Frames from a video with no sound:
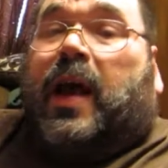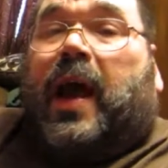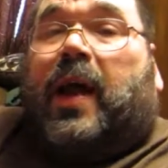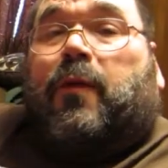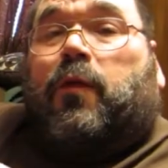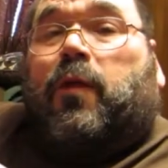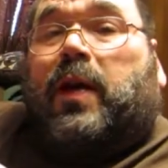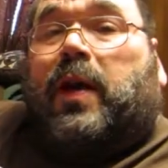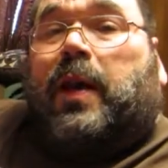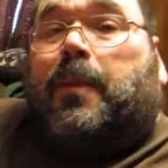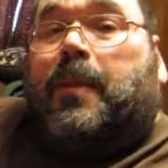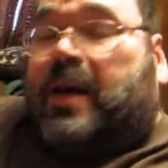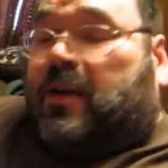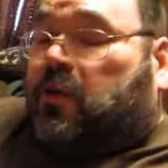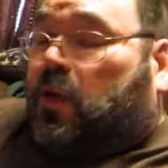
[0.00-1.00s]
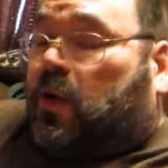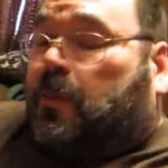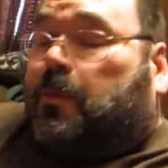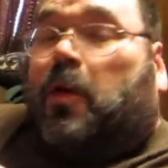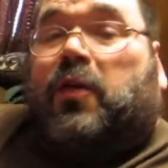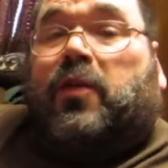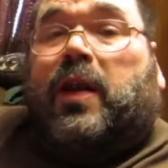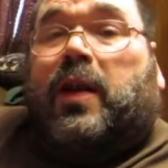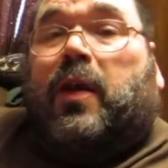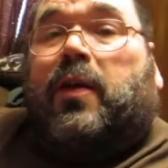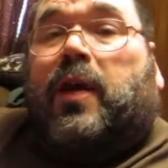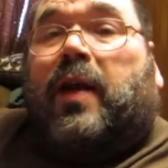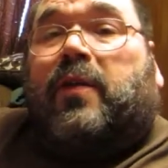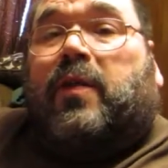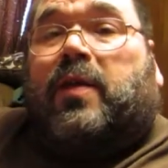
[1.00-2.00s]
and really make sure it's pushed in there
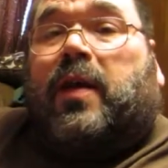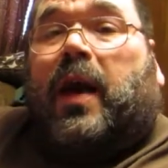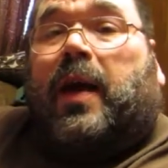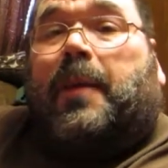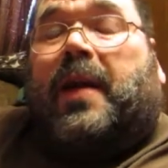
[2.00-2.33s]
nice and tight,